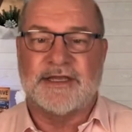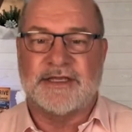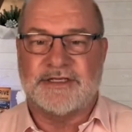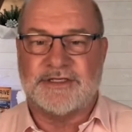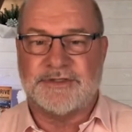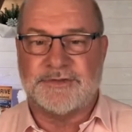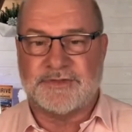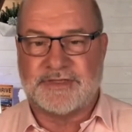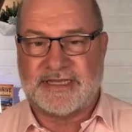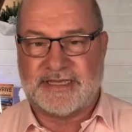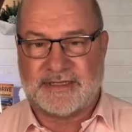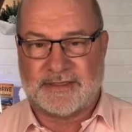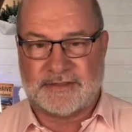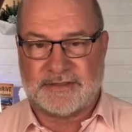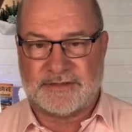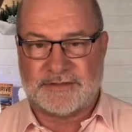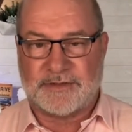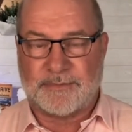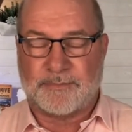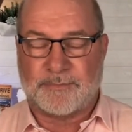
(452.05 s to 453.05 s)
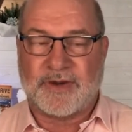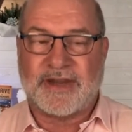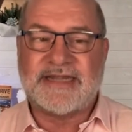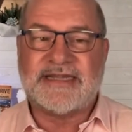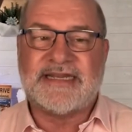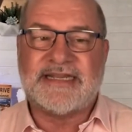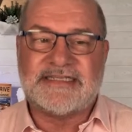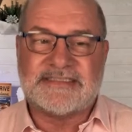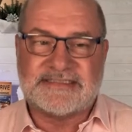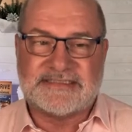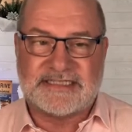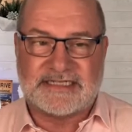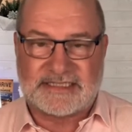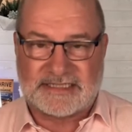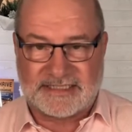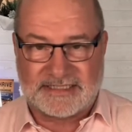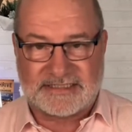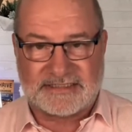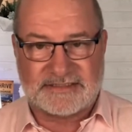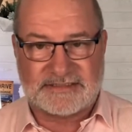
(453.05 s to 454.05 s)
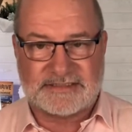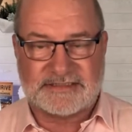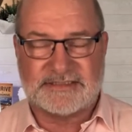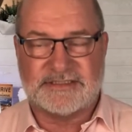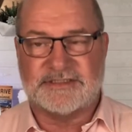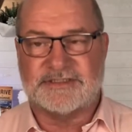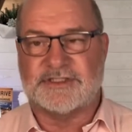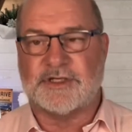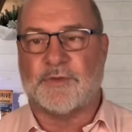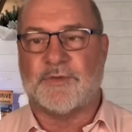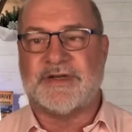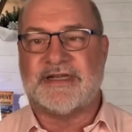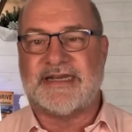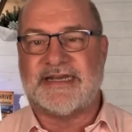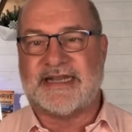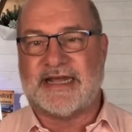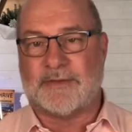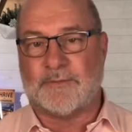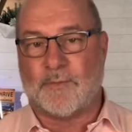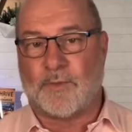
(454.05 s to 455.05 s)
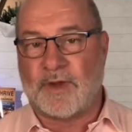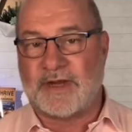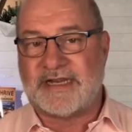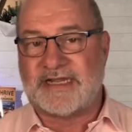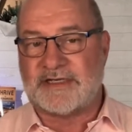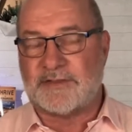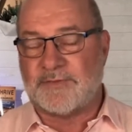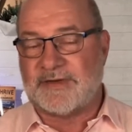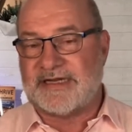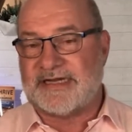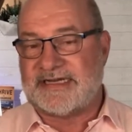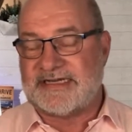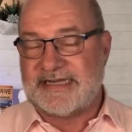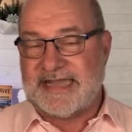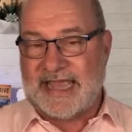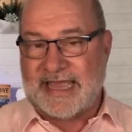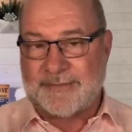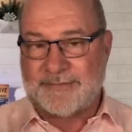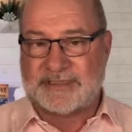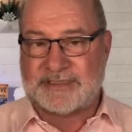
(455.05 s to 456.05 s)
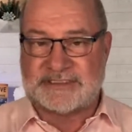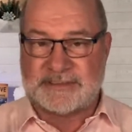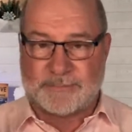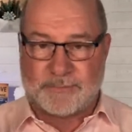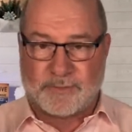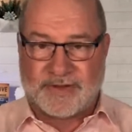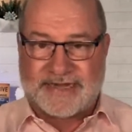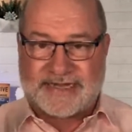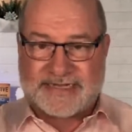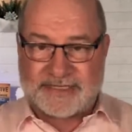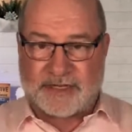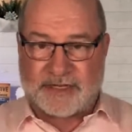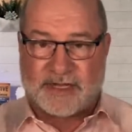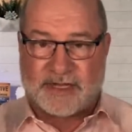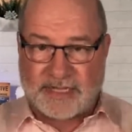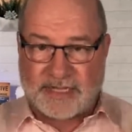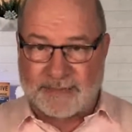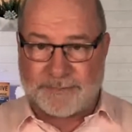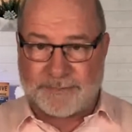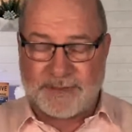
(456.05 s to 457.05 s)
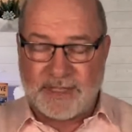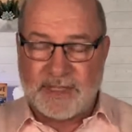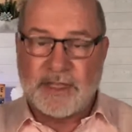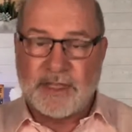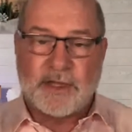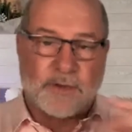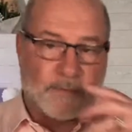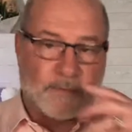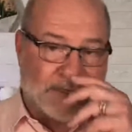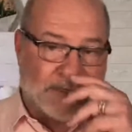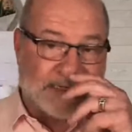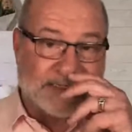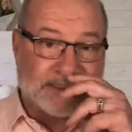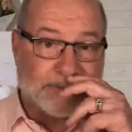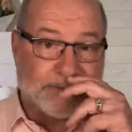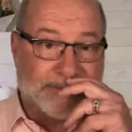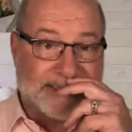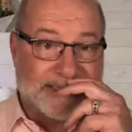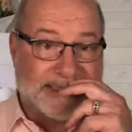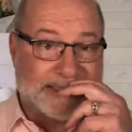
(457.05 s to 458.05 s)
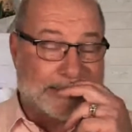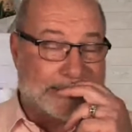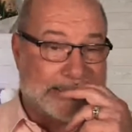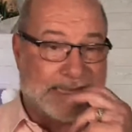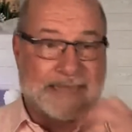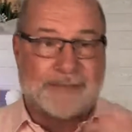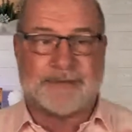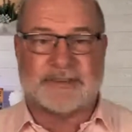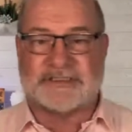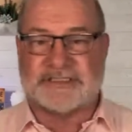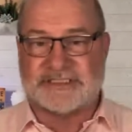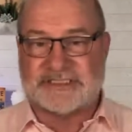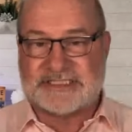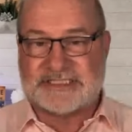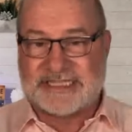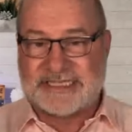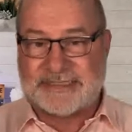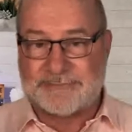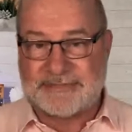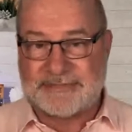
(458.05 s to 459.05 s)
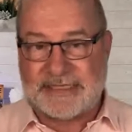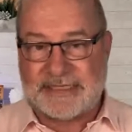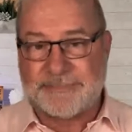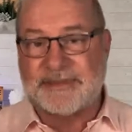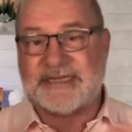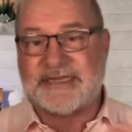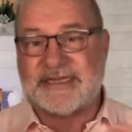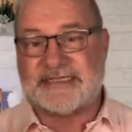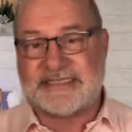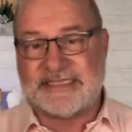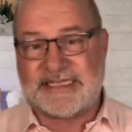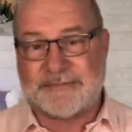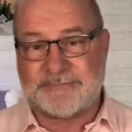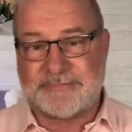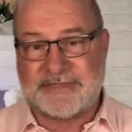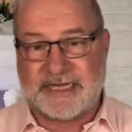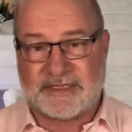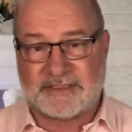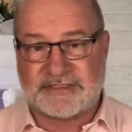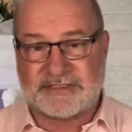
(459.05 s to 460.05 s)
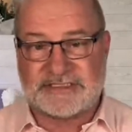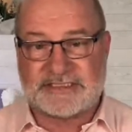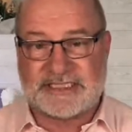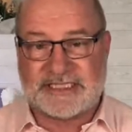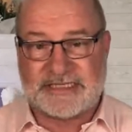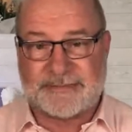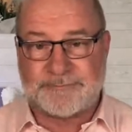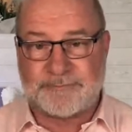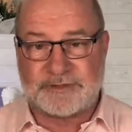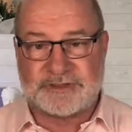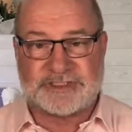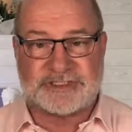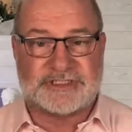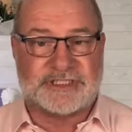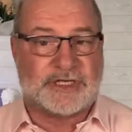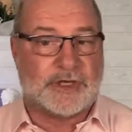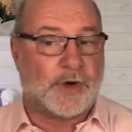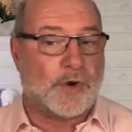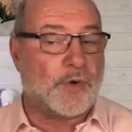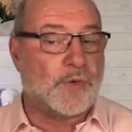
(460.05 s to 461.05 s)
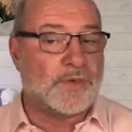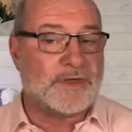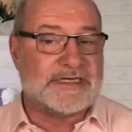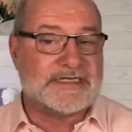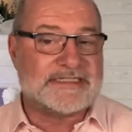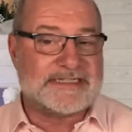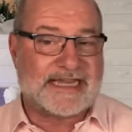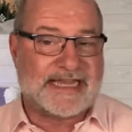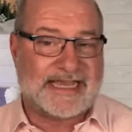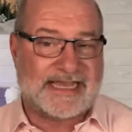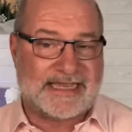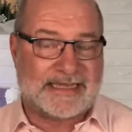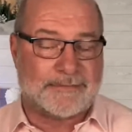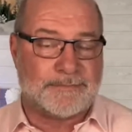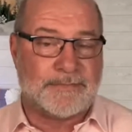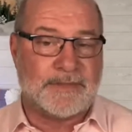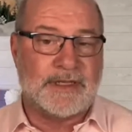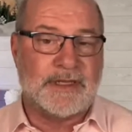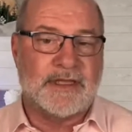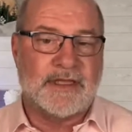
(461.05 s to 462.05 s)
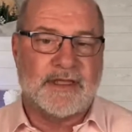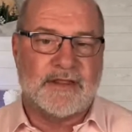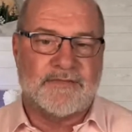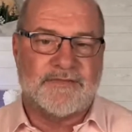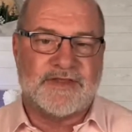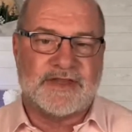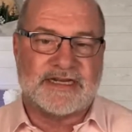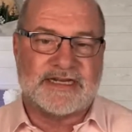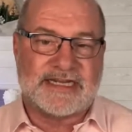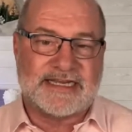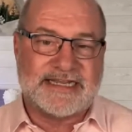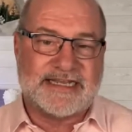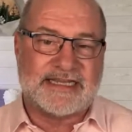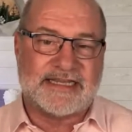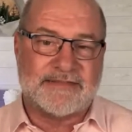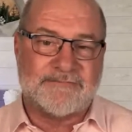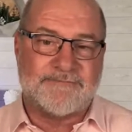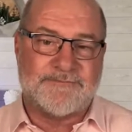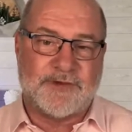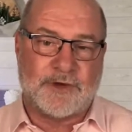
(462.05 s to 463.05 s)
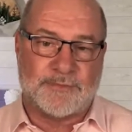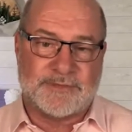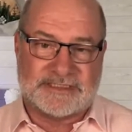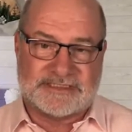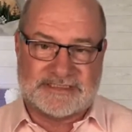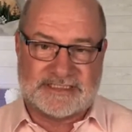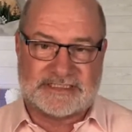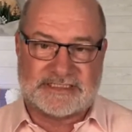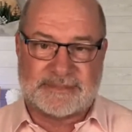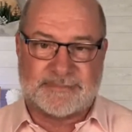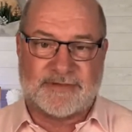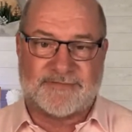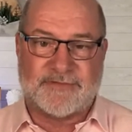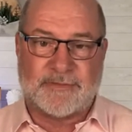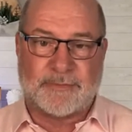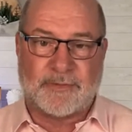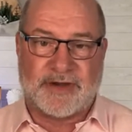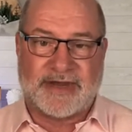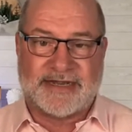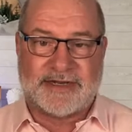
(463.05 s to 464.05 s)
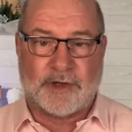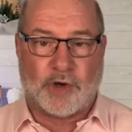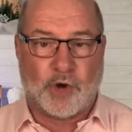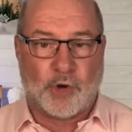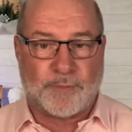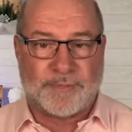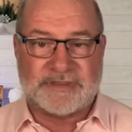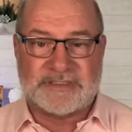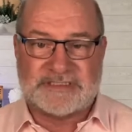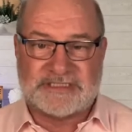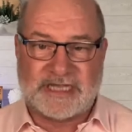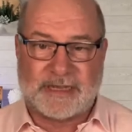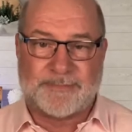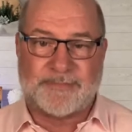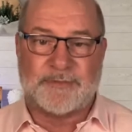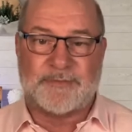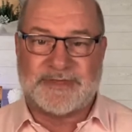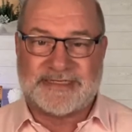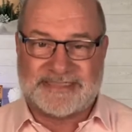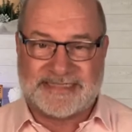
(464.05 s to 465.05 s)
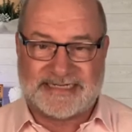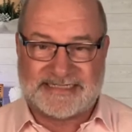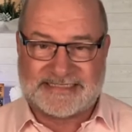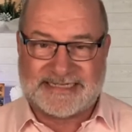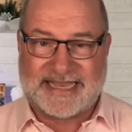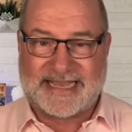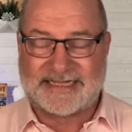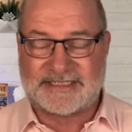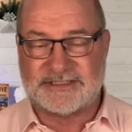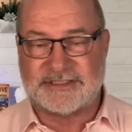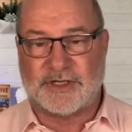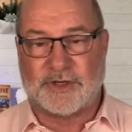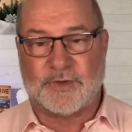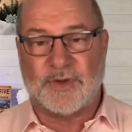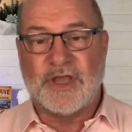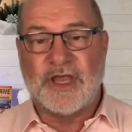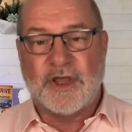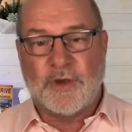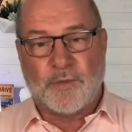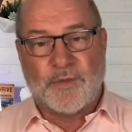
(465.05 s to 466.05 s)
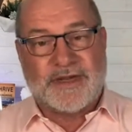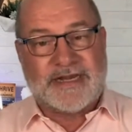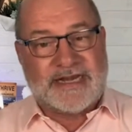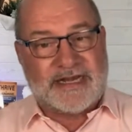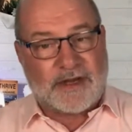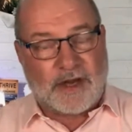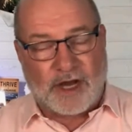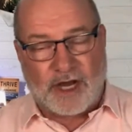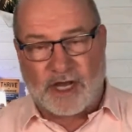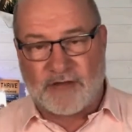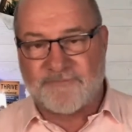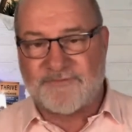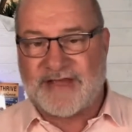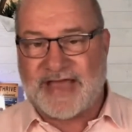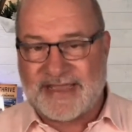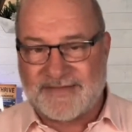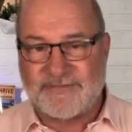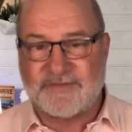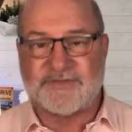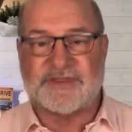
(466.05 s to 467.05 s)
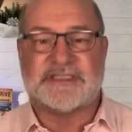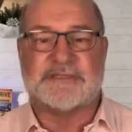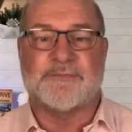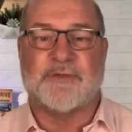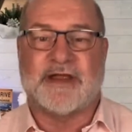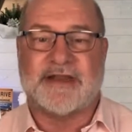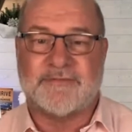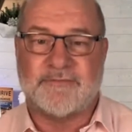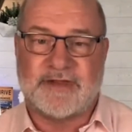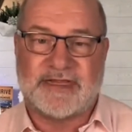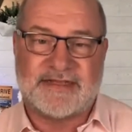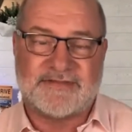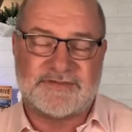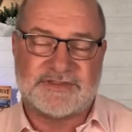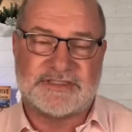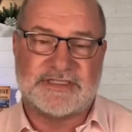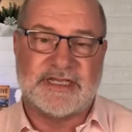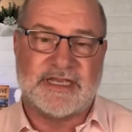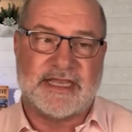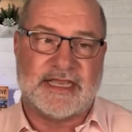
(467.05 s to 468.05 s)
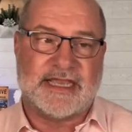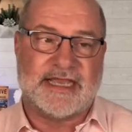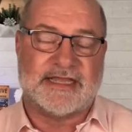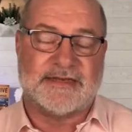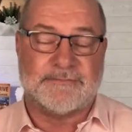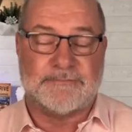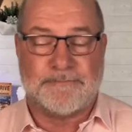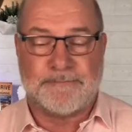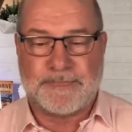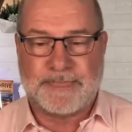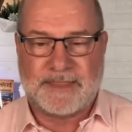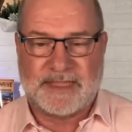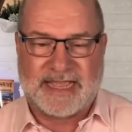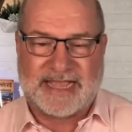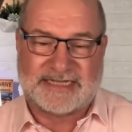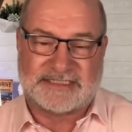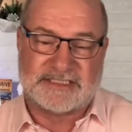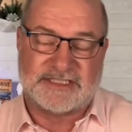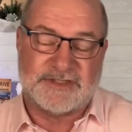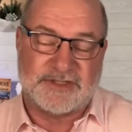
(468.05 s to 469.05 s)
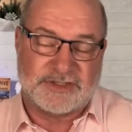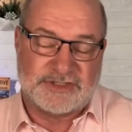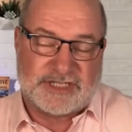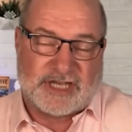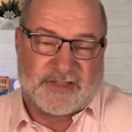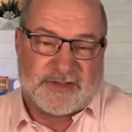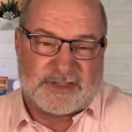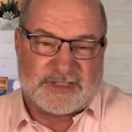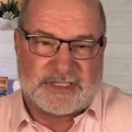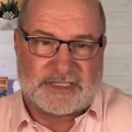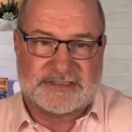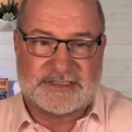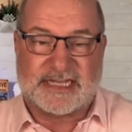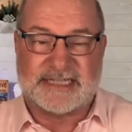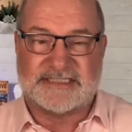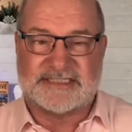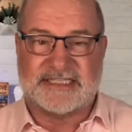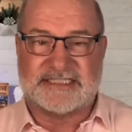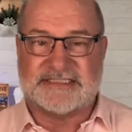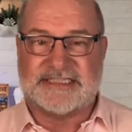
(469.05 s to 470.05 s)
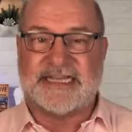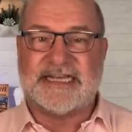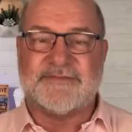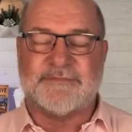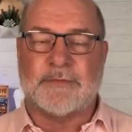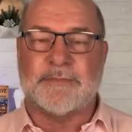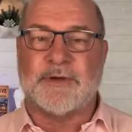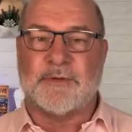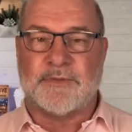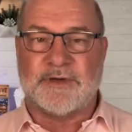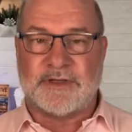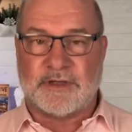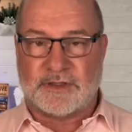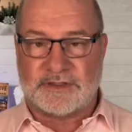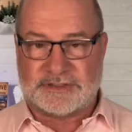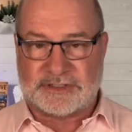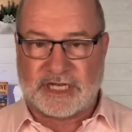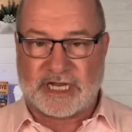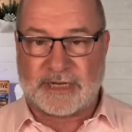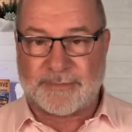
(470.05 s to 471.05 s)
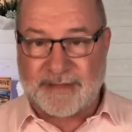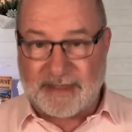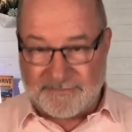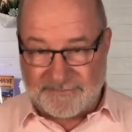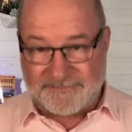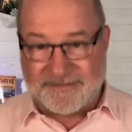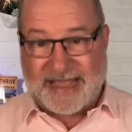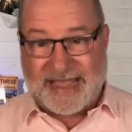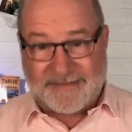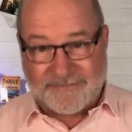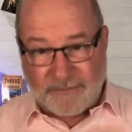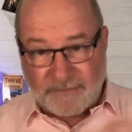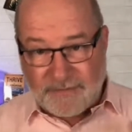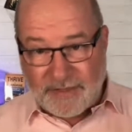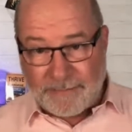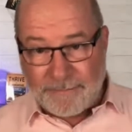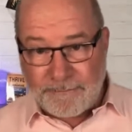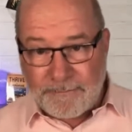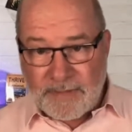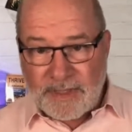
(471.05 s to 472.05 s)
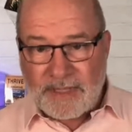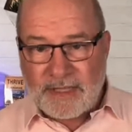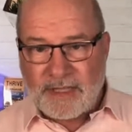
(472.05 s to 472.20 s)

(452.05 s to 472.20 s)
The brain needs to cleanse. So we need, on one end, we need gamma to break it all up. We need to be able to sleep deep and get deep delta sleep, which is the only time the glial lymphomic system of the brain opens up and we detox. So we need all 5 of these brain waves. And actually there's others, there's like 16 of them, but we only talk about 5 of them.